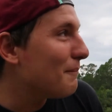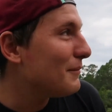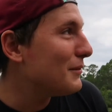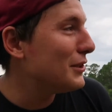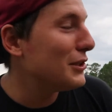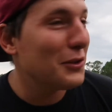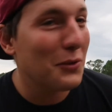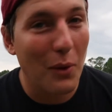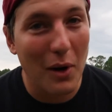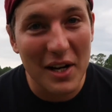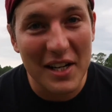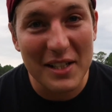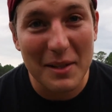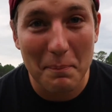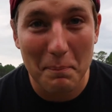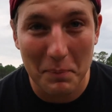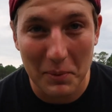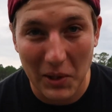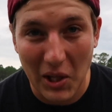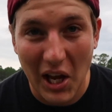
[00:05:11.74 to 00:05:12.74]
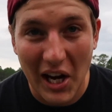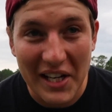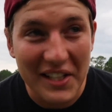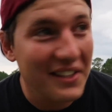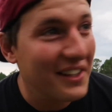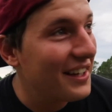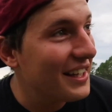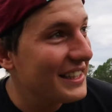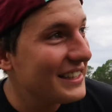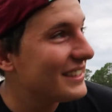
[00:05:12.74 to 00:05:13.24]
do you want it to
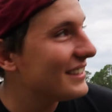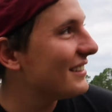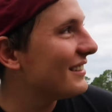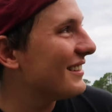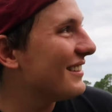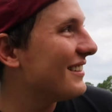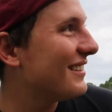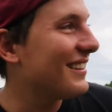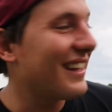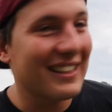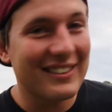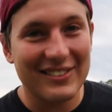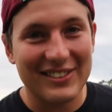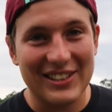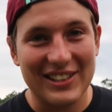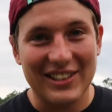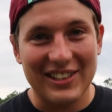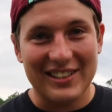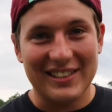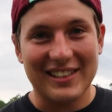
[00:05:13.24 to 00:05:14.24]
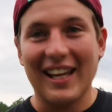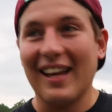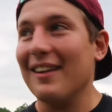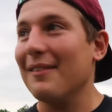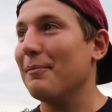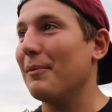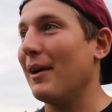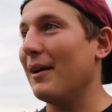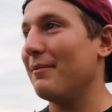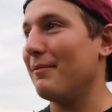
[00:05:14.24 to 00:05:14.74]
blind us? That's what she just said,
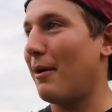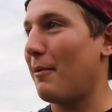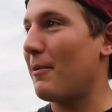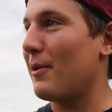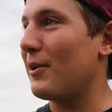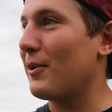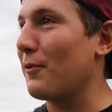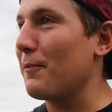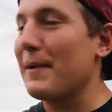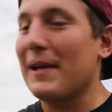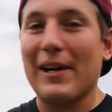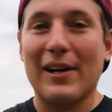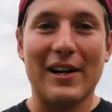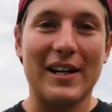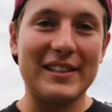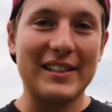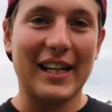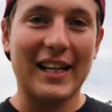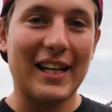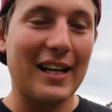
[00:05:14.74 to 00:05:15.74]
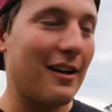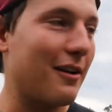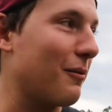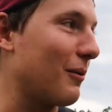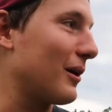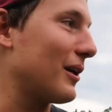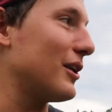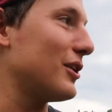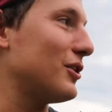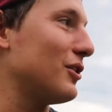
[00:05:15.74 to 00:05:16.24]
but my brother will be here in a second and
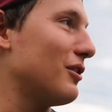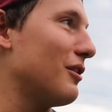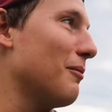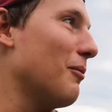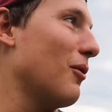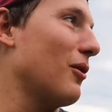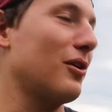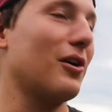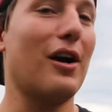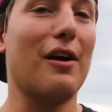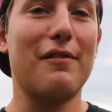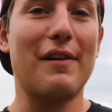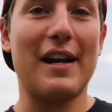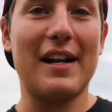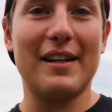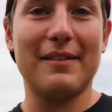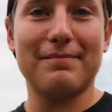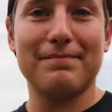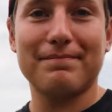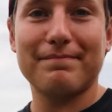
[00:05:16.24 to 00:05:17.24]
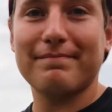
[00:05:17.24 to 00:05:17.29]
we're gonna shoot the mortar off at it.